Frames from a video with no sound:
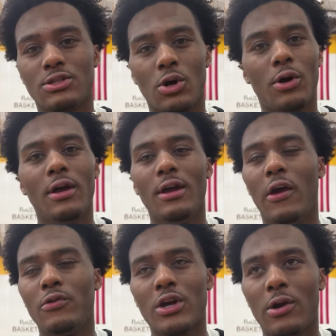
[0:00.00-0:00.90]
So
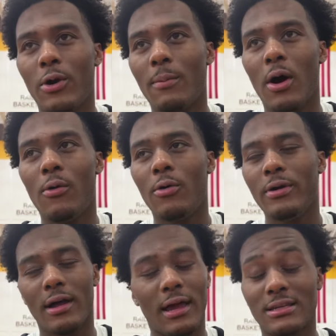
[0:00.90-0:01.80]
if you try to worry about one,
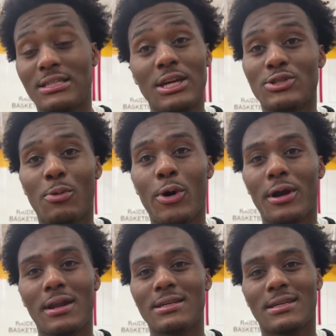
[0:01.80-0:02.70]
we got like six more.
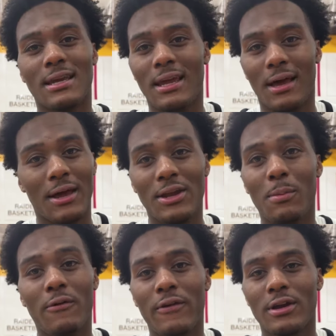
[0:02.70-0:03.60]
That's in
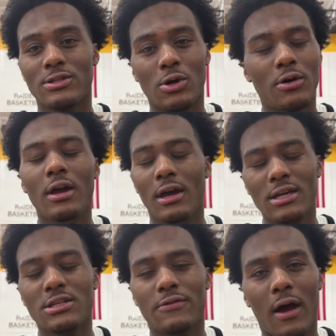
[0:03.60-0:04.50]
double figures. So
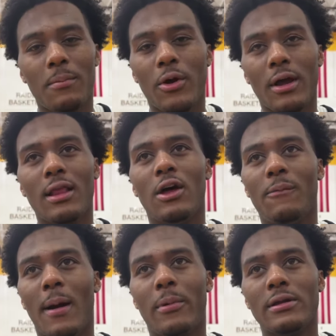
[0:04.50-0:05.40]
it's just I'm very I
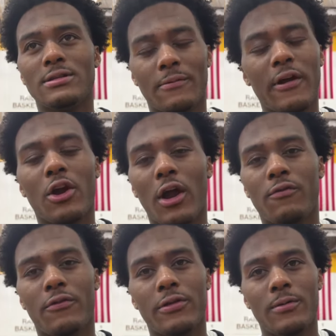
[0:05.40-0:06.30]
love my brothers. I'm very
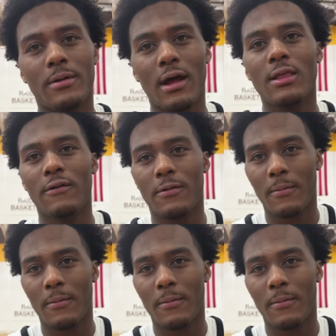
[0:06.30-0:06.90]
grateful. You all them. trust them.